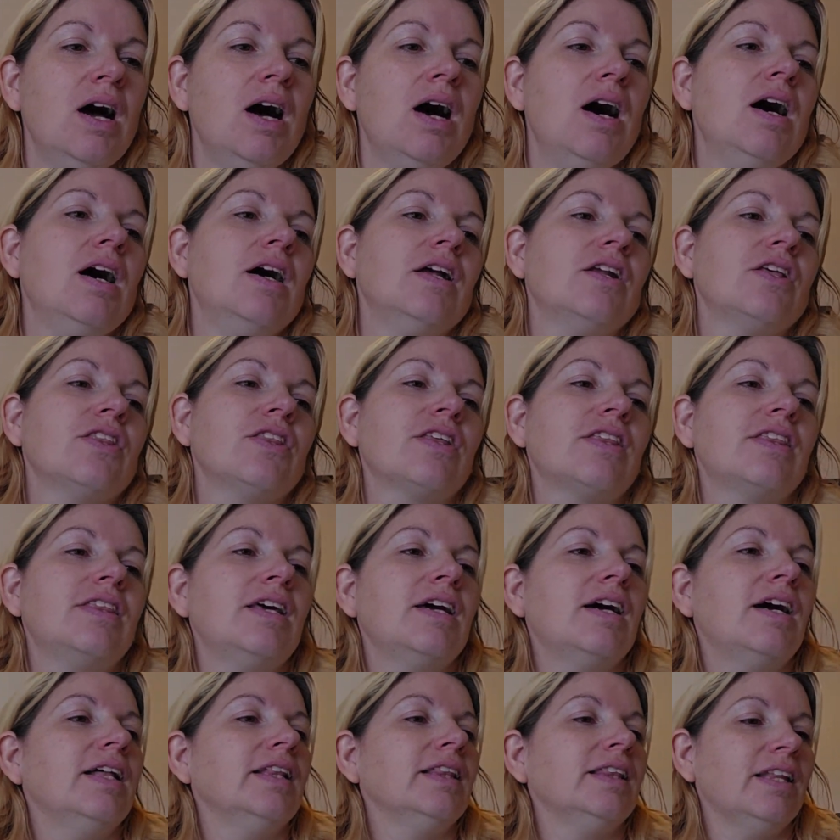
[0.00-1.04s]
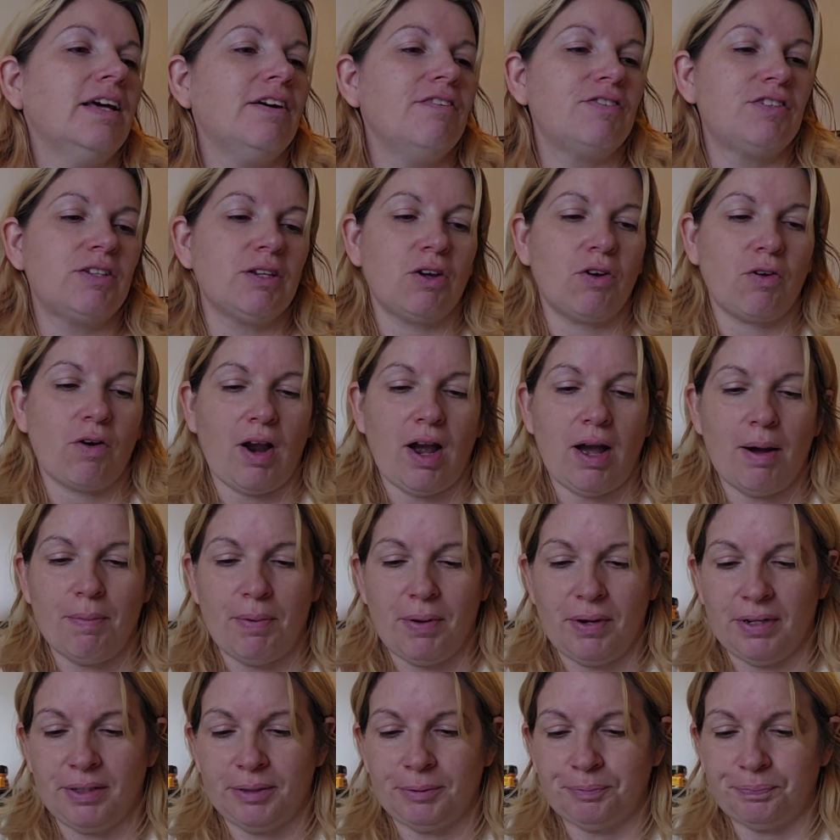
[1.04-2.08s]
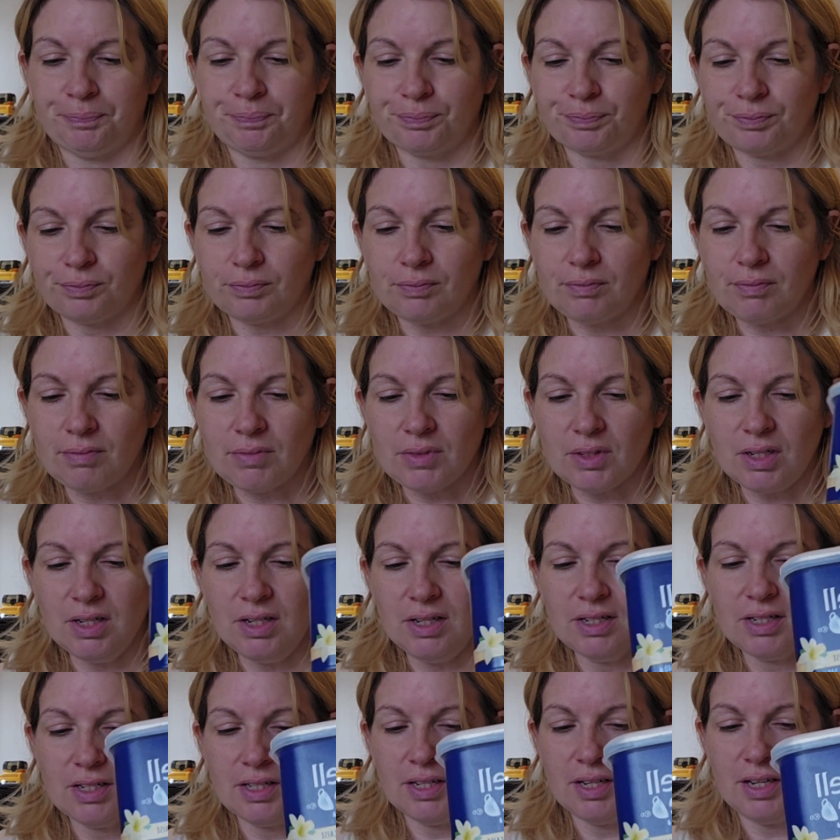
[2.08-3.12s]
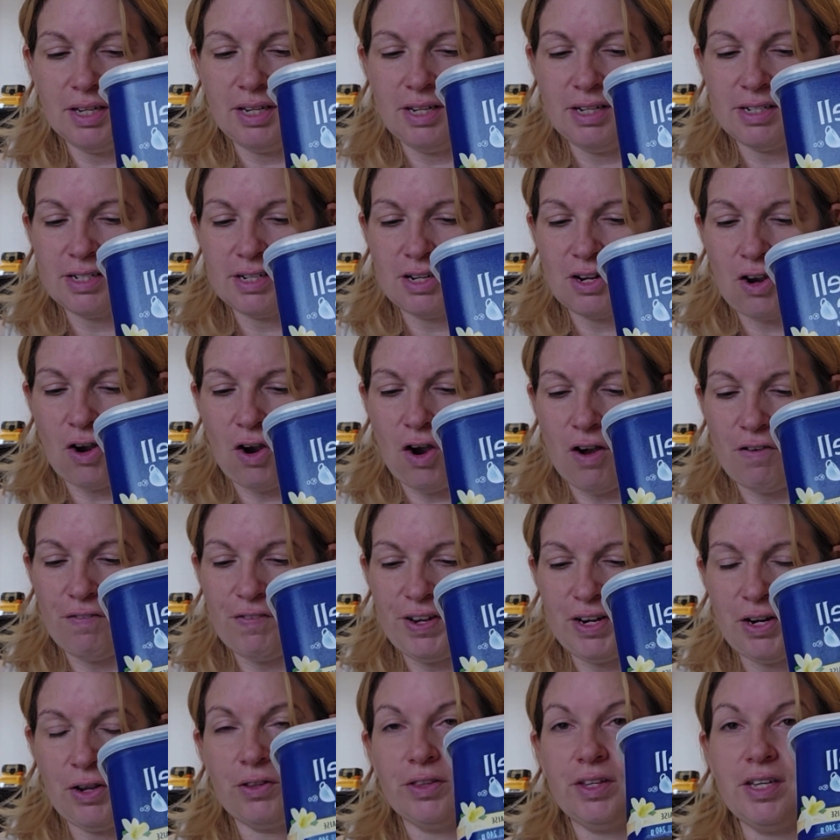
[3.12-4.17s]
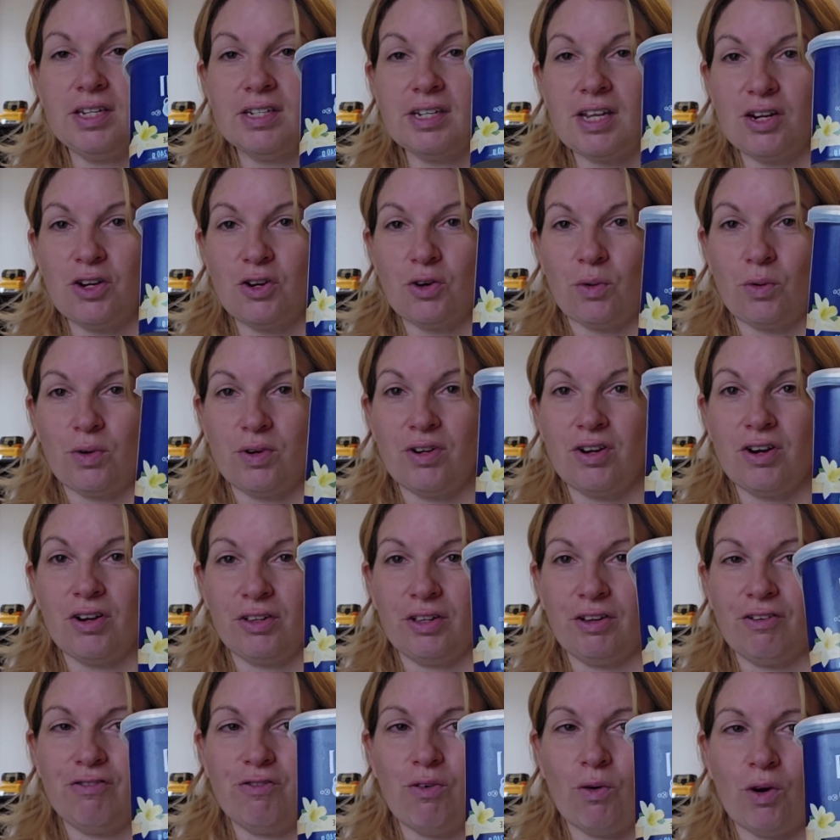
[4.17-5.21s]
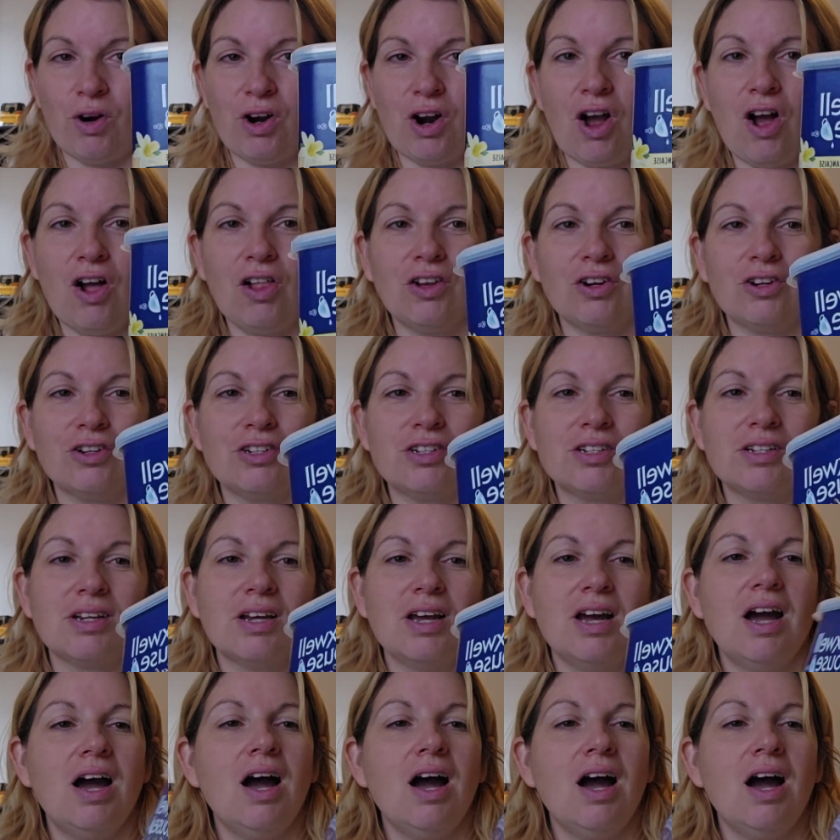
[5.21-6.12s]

Another thing I love to grab is the instant coffee. Now these I know are nearly $4.